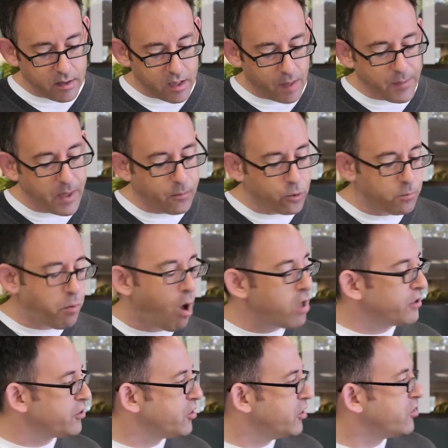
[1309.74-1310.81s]
coming up with
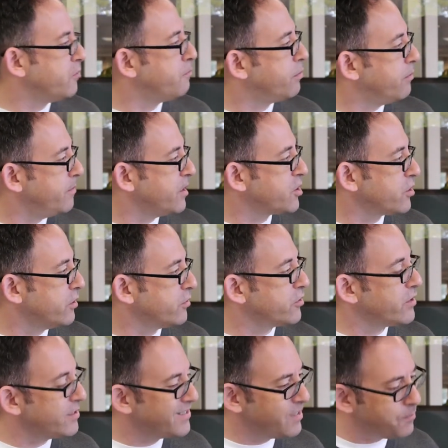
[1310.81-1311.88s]
policies and permissions,
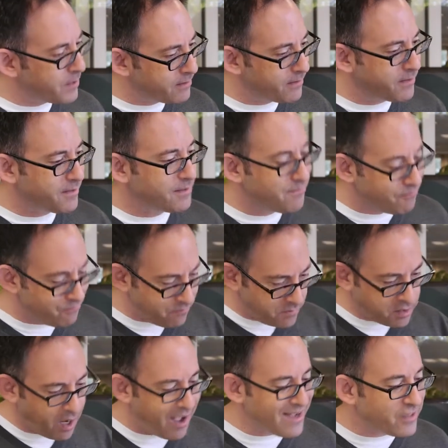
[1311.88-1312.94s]
typically
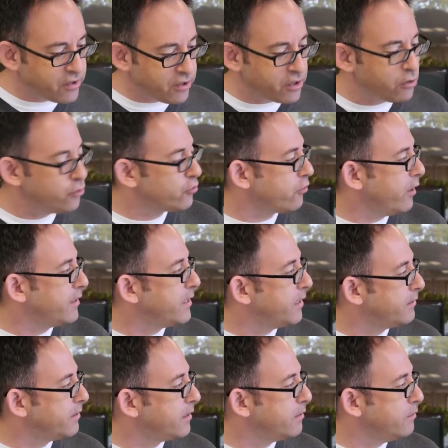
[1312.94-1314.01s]
tied to the user identity.